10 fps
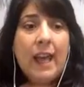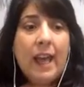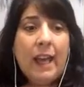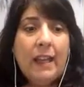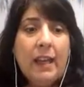
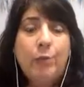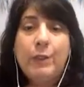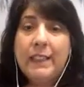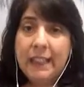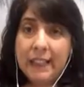And I
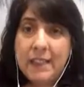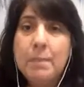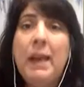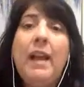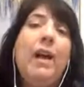regained
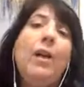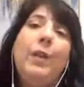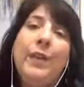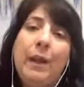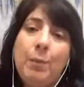my
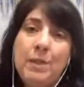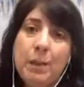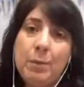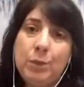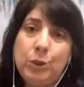health, and I was
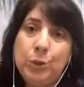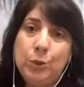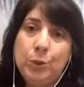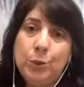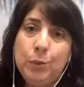able
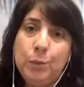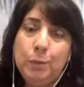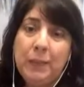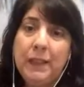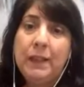to
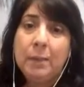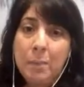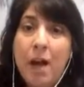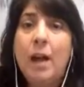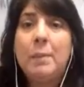be the
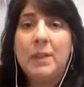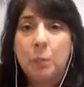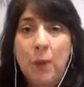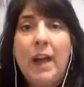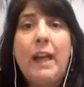mom and the
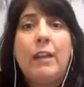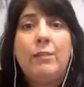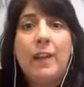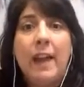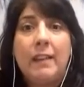
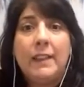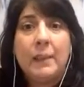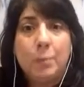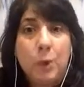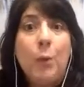wife and the
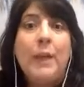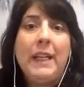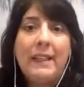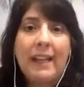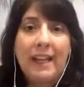
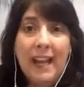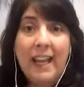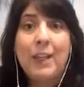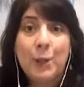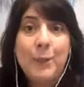employee like I
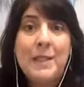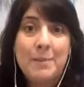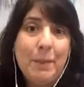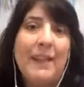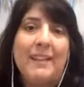had
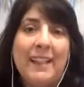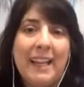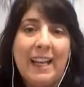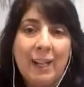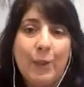always been, like
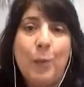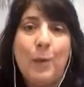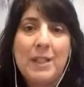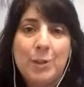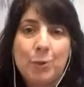I had
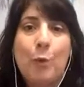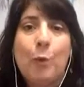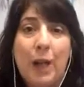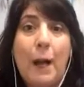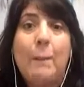always
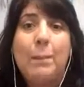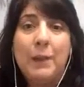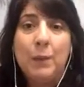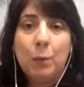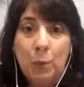grown up
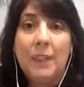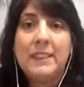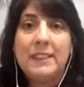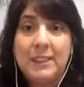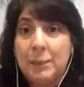
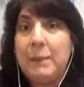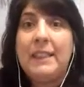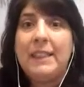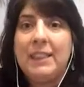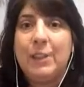wanting to
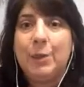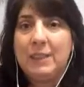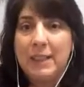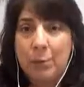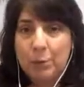be,
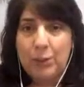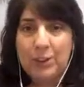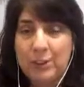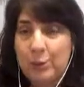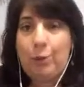because that was
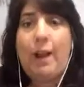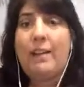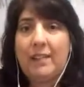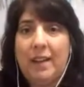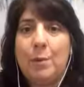just the
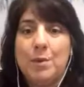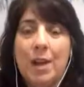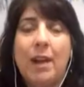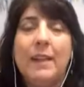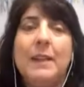track that I was
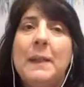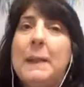on.